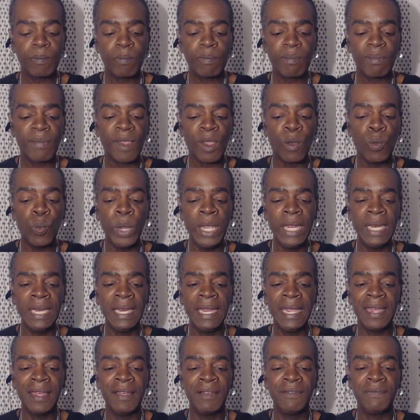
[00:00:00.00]
We
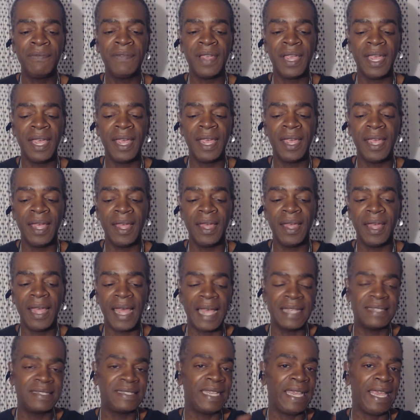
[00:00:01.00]
live, I
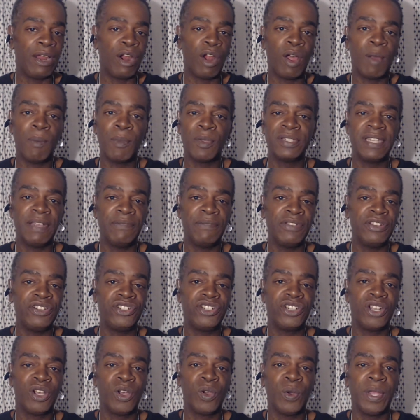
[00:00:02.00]
say it almost every
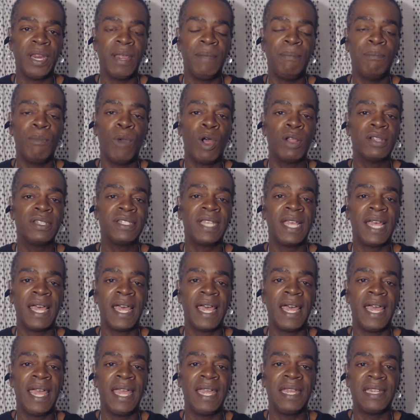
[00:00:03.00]
show, in a
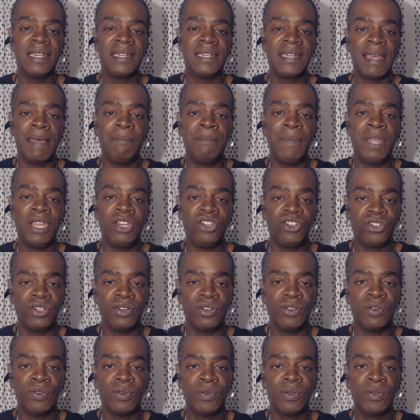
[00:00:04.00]

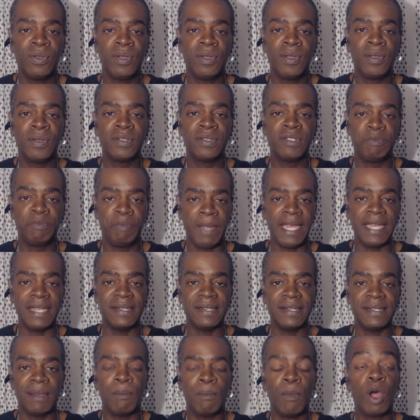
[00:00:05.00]
multi-dimensional
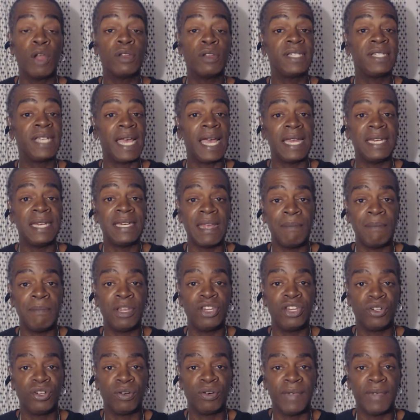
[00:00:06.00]
space, a
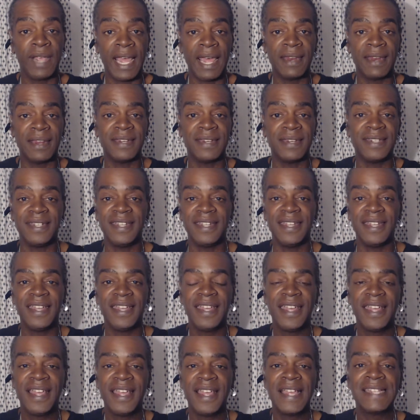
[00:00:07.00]
multi-dimensional reality.
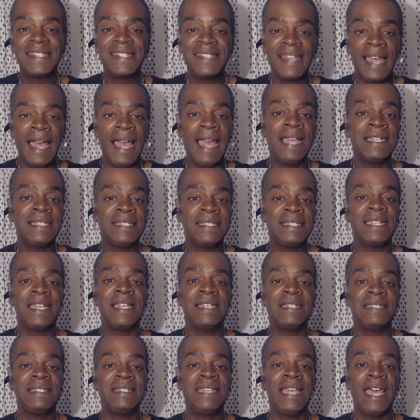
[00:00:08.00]
Science
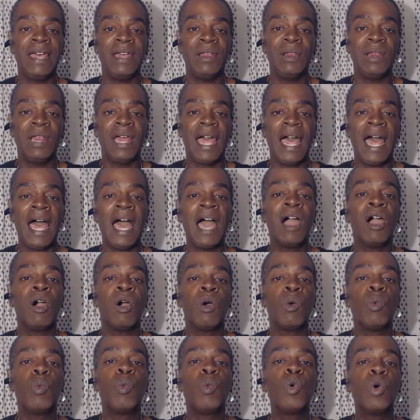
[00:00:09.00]
says that our
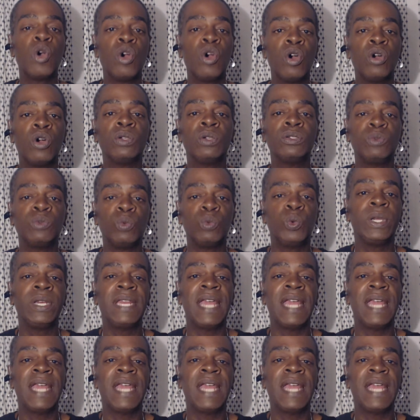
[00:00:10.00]
world would not